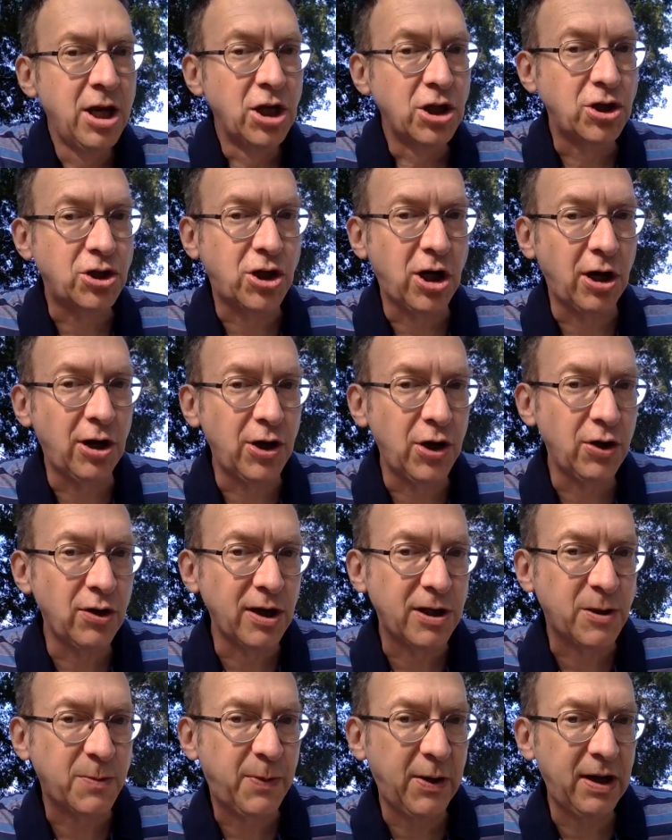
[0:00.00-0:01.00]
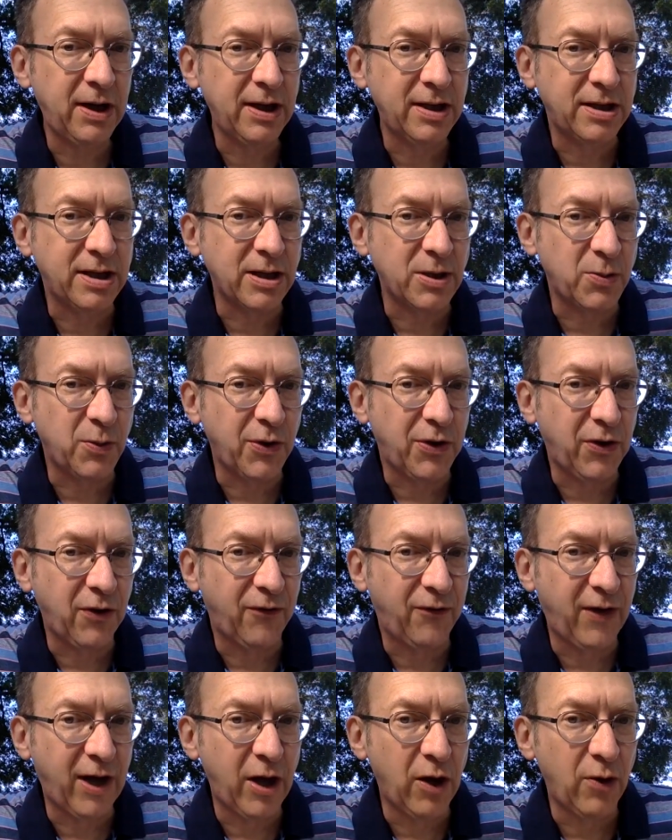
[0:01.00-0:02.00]
Share your experiences with your
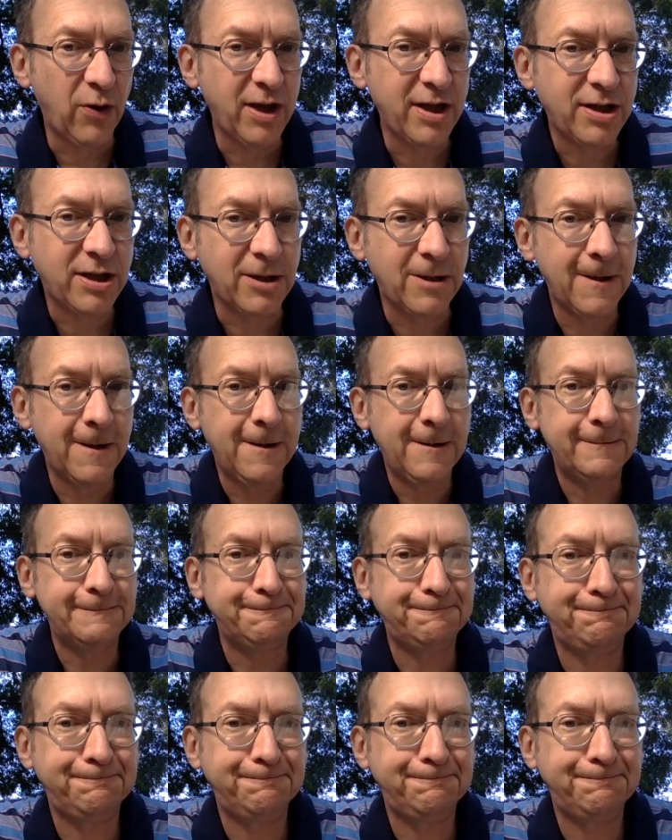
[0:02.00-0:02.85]
fellow listener.